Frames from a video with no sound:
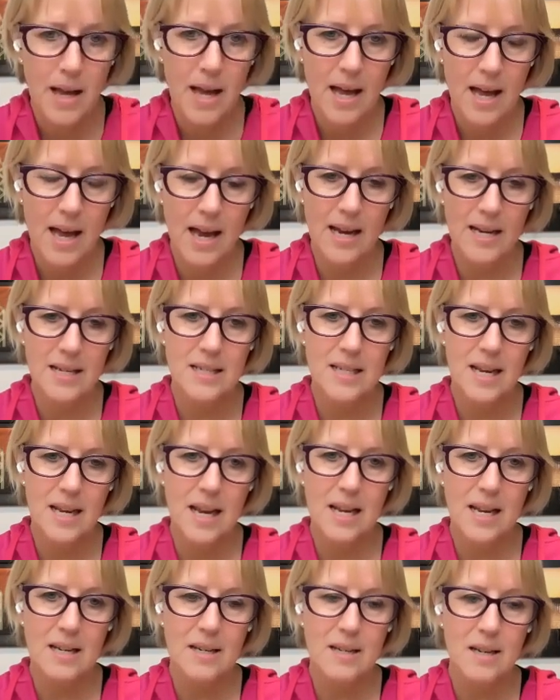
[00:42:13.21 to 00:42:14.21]

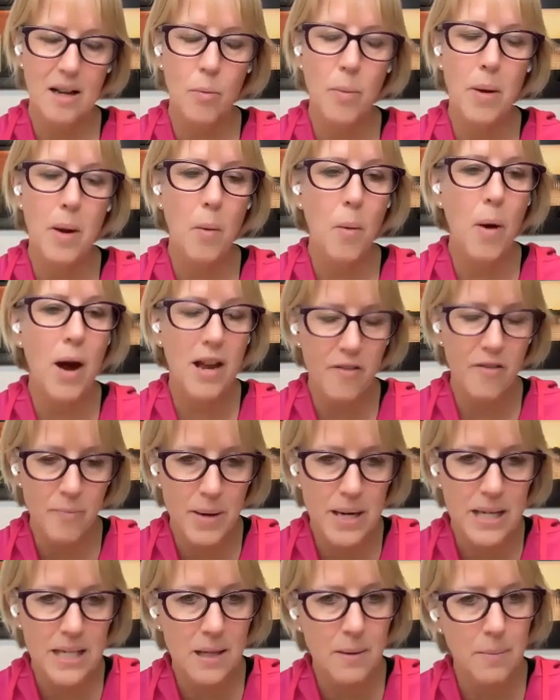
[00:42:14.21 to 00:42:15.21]
and it'll be a way of
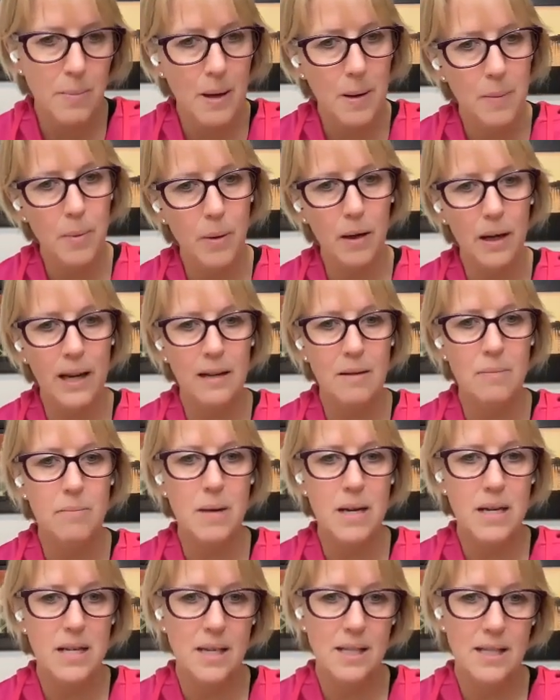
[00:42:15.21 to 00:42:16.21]
meeting people and
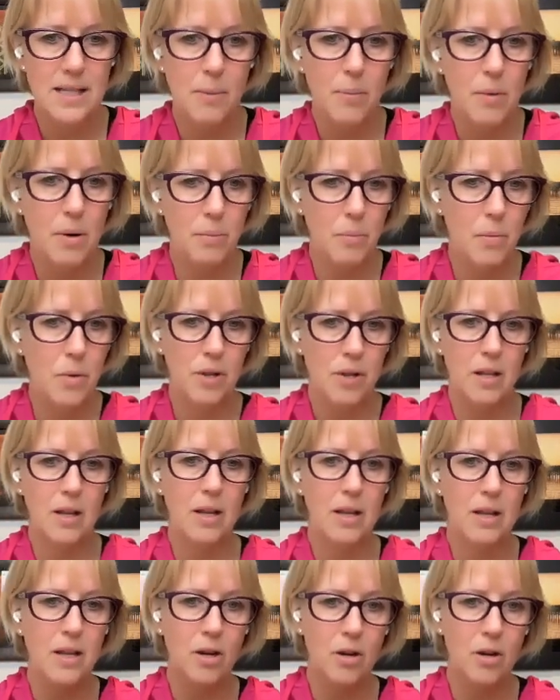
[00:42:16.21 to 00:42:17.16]
meeting someone with a